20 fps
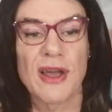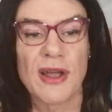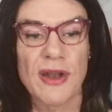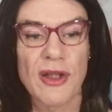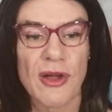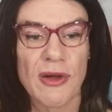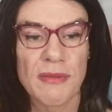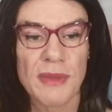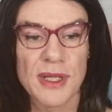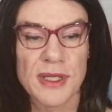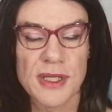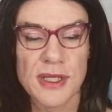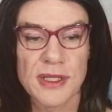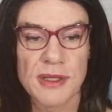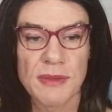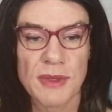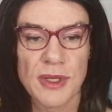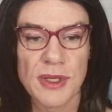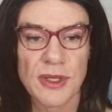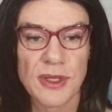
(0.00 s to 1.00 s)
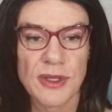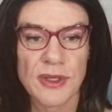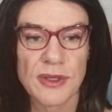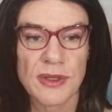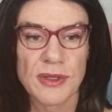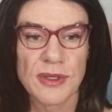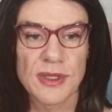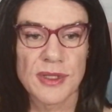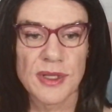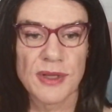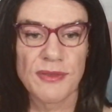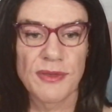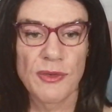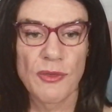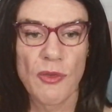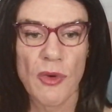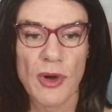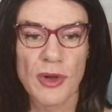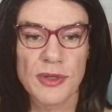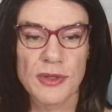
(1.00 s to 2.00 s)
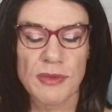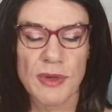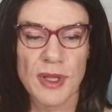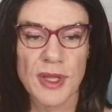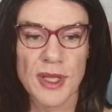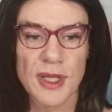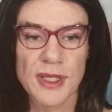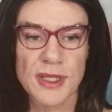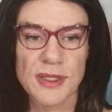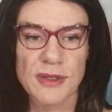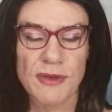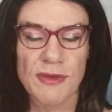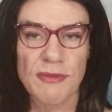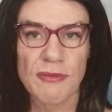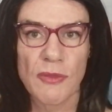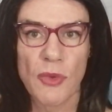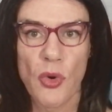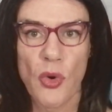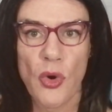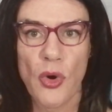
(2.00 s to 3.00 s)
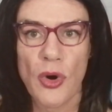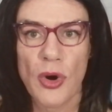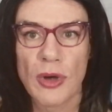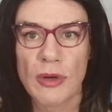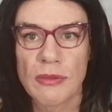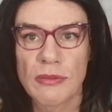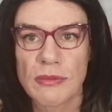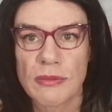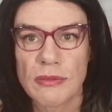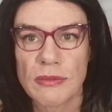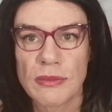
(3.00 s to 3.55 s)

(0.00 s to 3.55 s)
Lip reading: kind of combat system you can use if you want, where there's sort of more